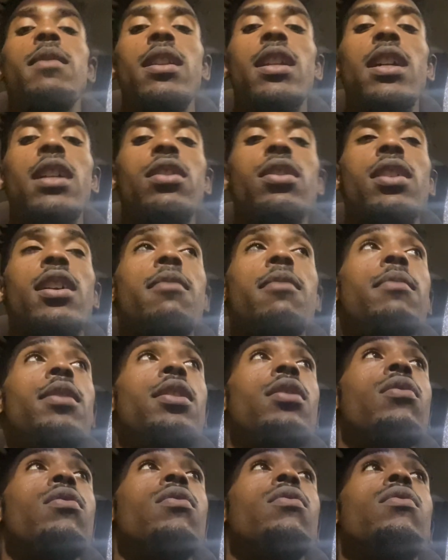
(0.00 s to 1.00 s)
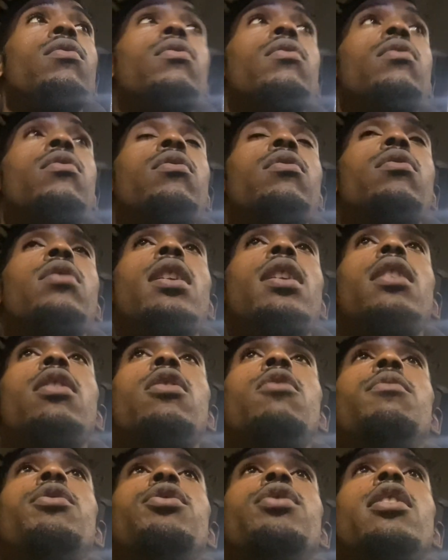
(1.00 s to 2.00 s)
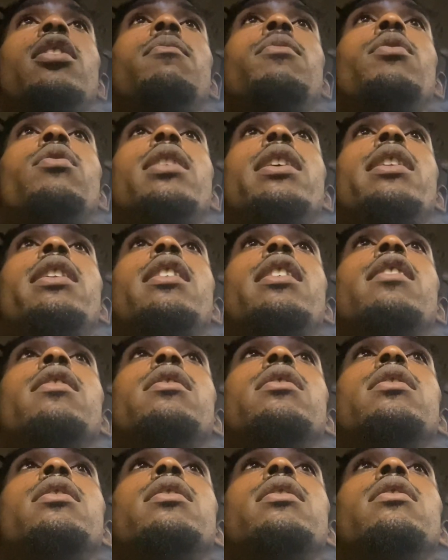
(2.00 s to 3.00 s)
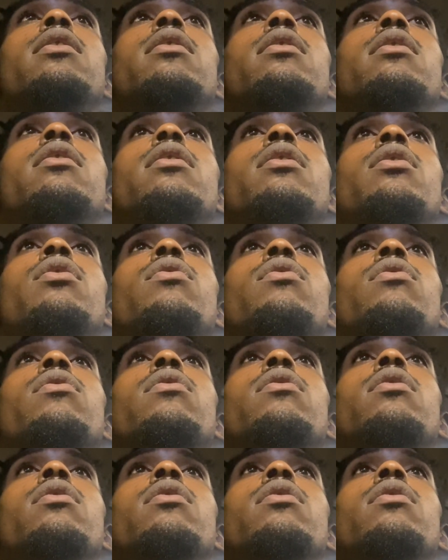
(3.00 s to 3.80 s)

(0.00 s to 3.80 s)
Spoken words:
Nigga trying to be on, I don't be trying to be on that negative shit. You know,